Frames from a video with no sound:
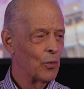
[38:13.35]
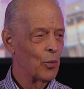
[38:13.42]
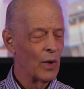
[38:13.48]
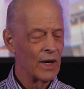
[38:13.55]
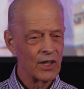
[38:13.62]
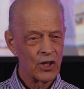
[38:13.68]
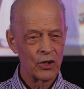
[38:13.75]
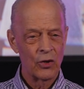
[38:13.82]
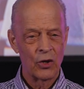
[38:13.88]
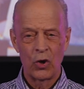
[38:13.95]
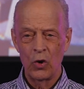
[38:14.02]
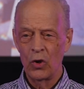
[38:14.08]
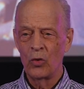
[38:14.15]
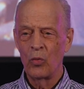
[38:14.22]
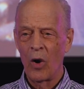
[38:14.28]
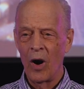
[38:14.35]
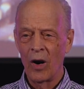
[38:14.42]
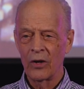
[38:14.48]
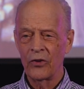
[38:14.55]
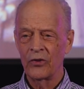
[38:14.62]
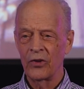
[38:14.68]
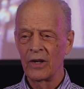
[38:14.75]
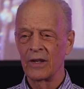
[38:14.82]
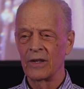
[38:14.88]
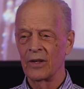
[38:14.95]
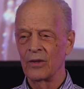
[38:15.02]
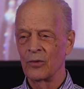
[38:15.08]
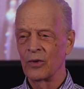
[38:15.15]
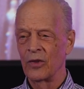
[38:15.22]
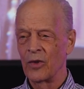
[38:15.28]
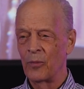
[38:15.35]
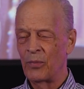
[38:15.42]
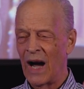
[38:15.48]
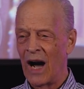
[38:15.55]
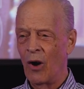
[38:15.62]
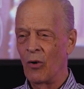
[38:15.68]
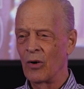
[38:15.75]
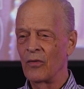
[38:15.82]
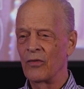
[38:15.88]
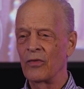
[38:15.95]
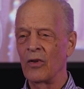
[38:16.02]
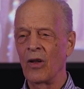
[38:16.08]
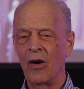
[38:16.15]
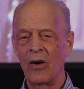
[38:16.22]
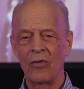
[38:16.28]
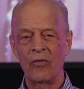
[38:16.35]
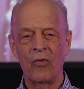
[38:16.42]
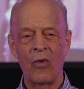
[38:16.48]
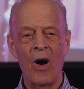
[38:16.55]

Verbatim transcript: When good walks in, when the power of love